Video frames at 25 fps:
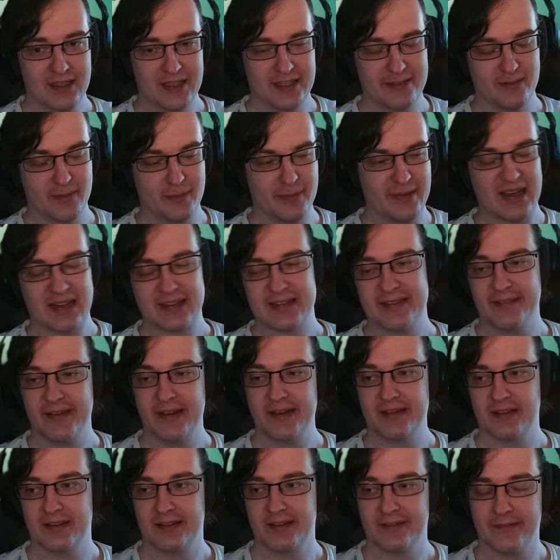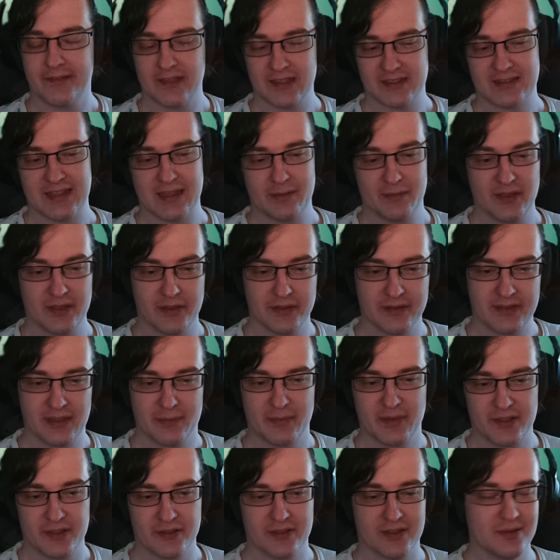It will be activated first time he got
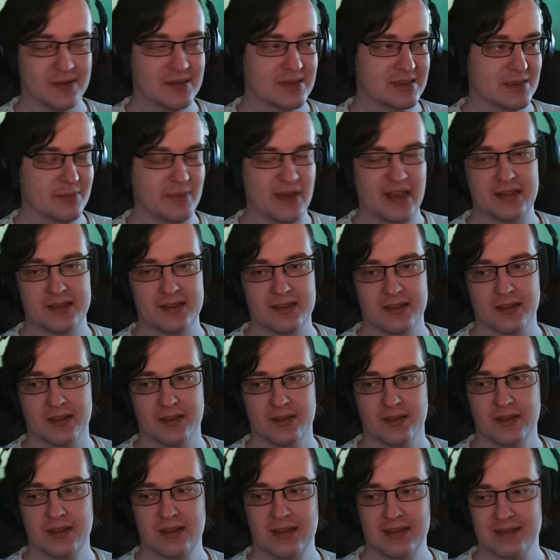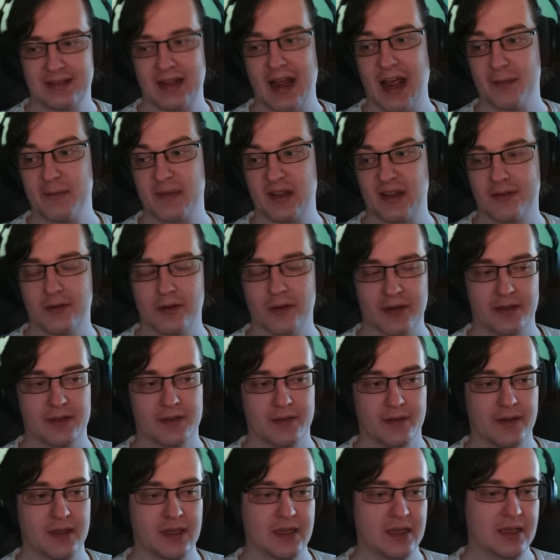damage, so it's amazing timing for
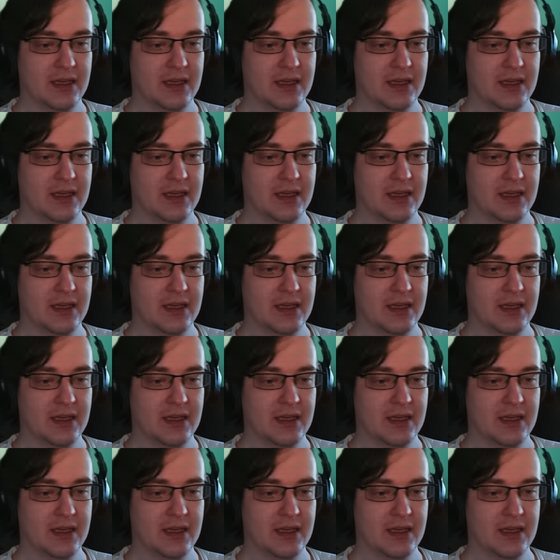it,